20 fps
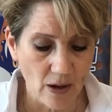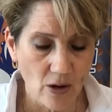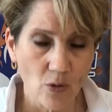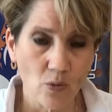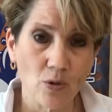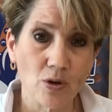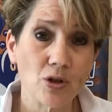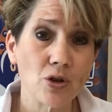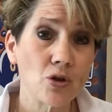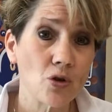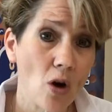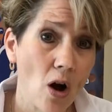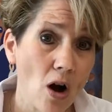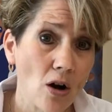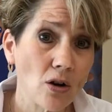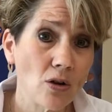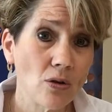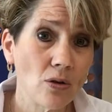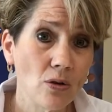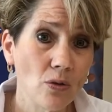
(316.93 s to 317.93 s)
We're
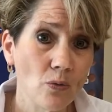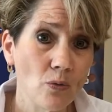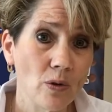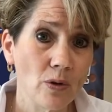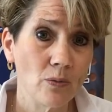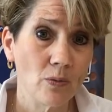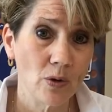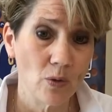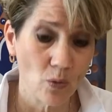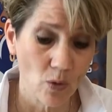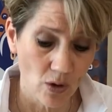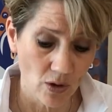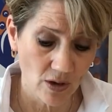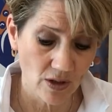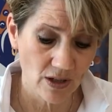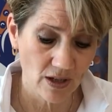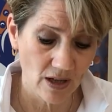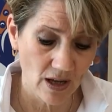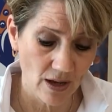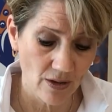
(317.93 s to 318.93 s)
stronger when we work
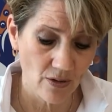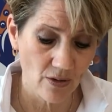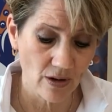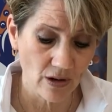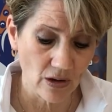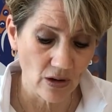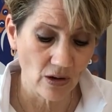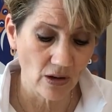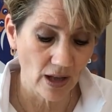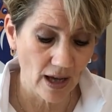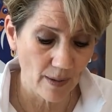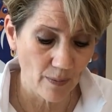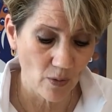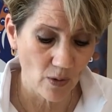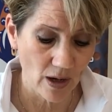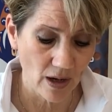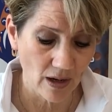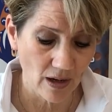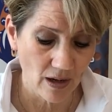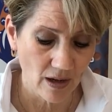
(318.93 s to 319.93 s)
together and
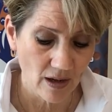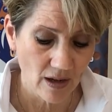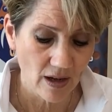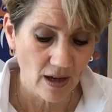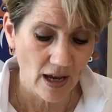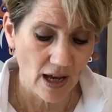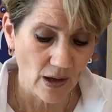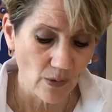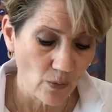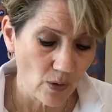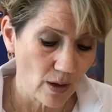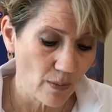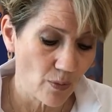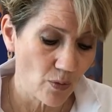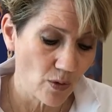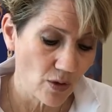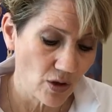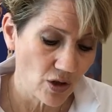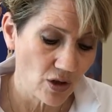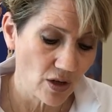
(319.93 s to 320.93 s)
collaborate, and we
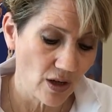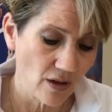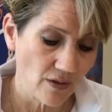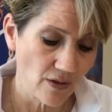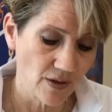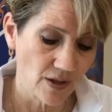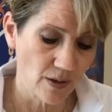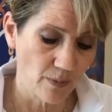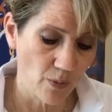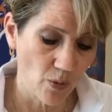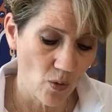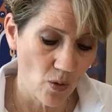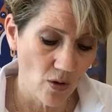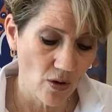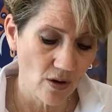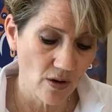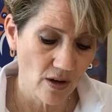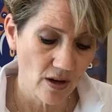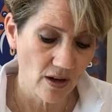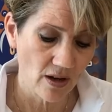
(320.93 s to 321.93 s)
appreciate the
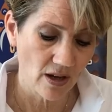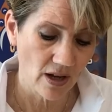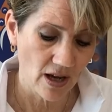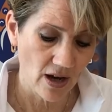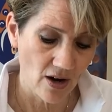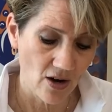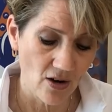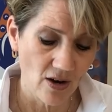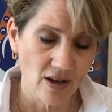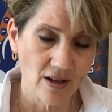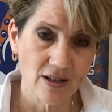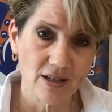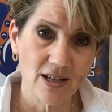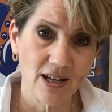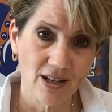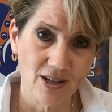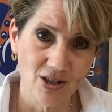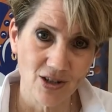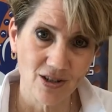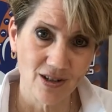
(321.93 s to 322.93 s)
support, care, and
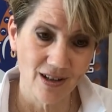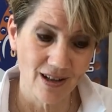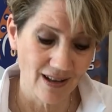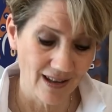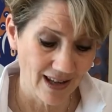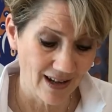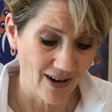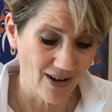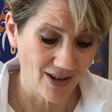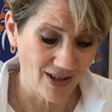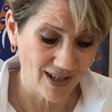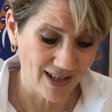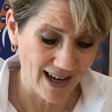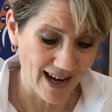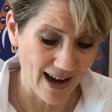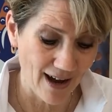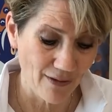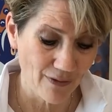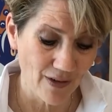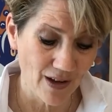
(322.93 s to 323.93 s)
attention that our
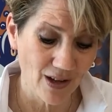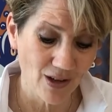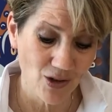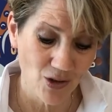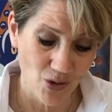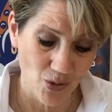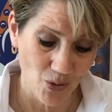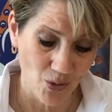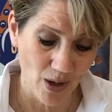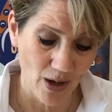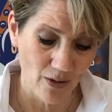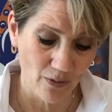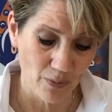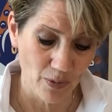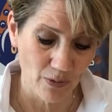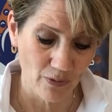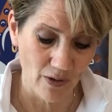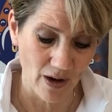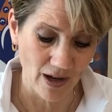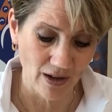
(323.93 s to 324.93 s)
staff and you have
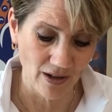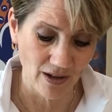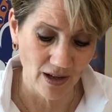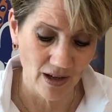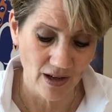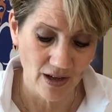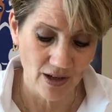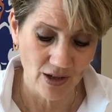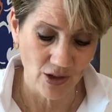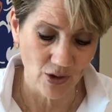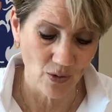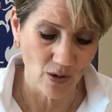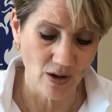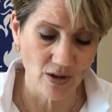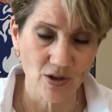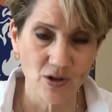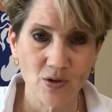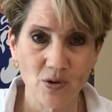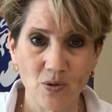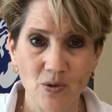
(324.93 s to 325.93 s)
provided to our
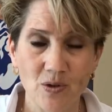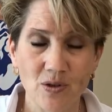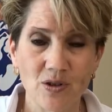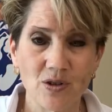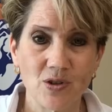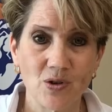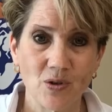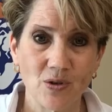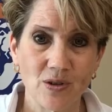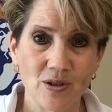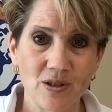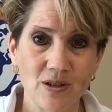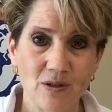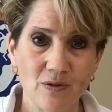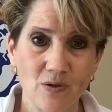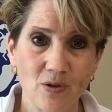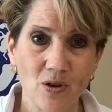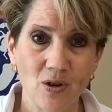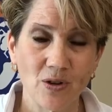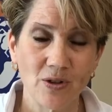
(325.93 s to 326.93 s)
students during this
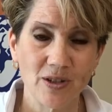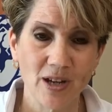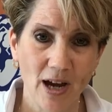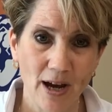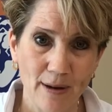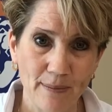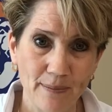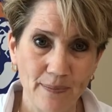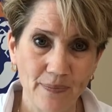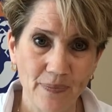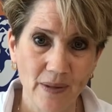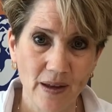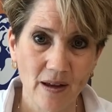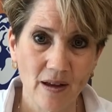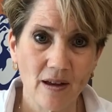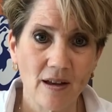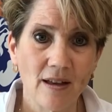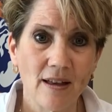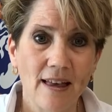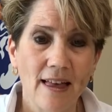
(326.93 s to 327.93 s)
difficult time.
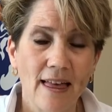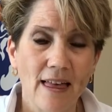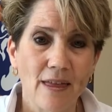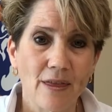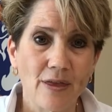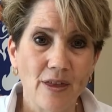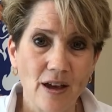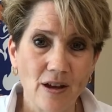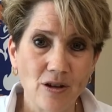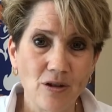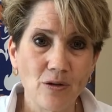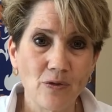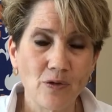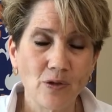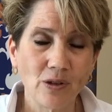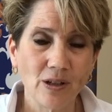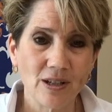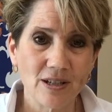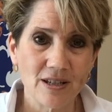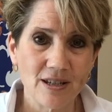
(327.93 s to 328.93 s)
Thank you for
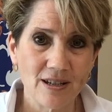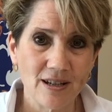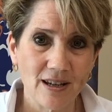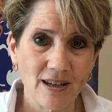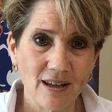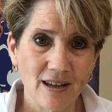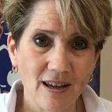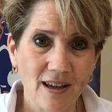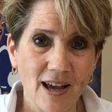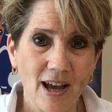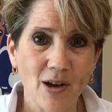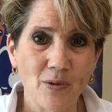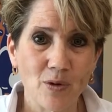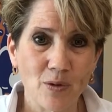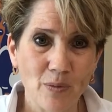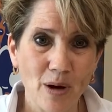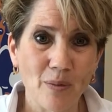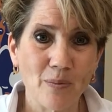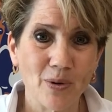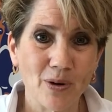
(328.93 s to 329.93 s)
listening, and
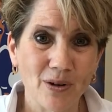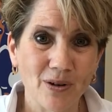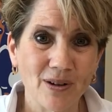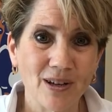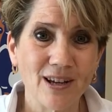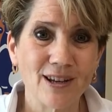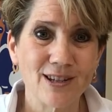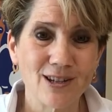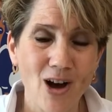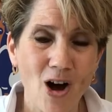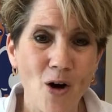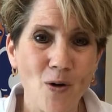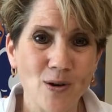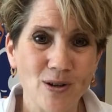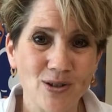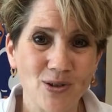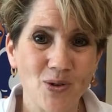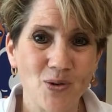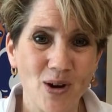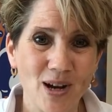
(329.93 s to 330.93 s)
remember, it's
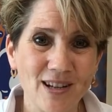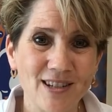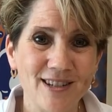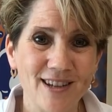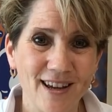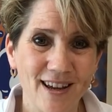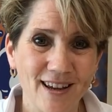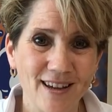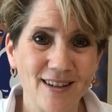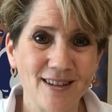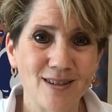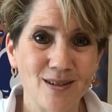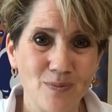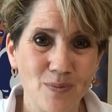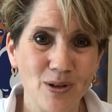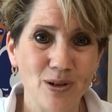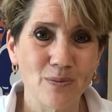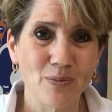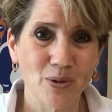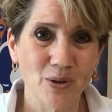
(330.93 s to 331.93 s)
always a great day to
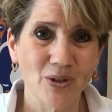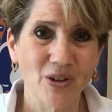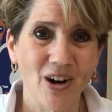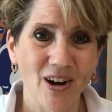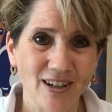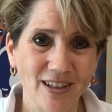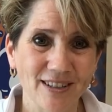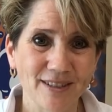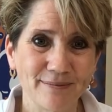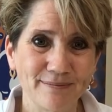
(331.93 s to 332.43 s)
be a Bulldog.